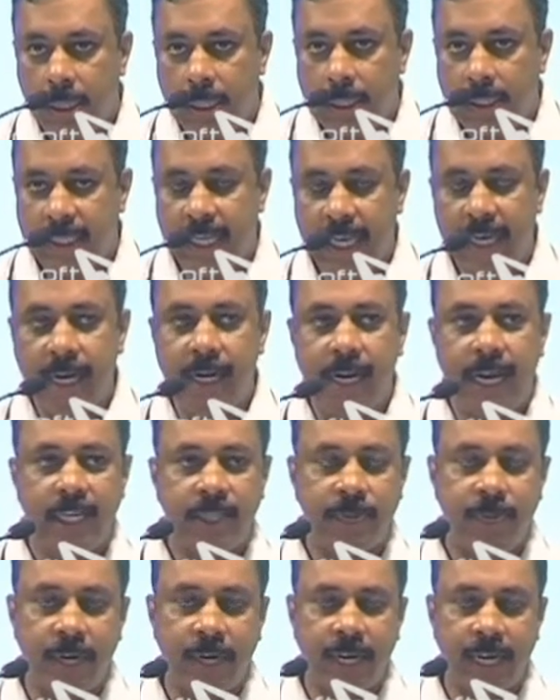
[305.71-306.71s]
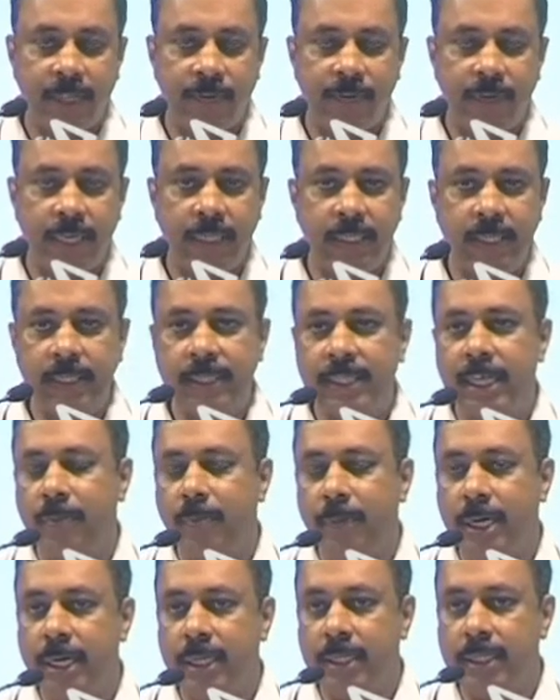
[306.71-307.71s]
Second aspect as far as this
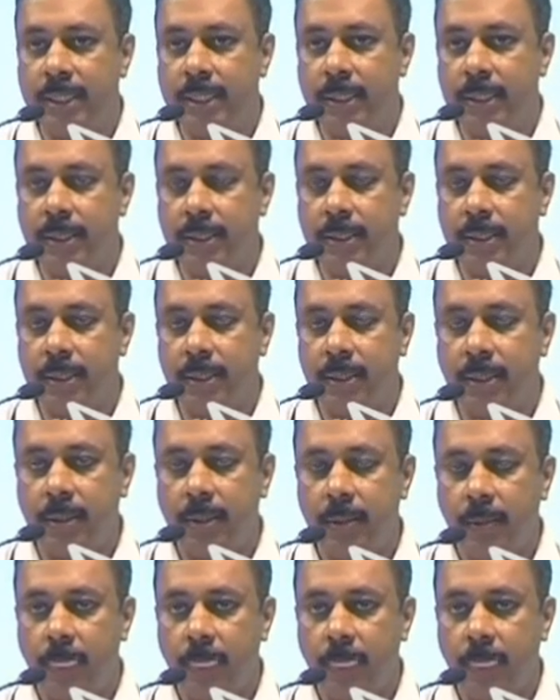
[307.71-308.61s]
segment is concerned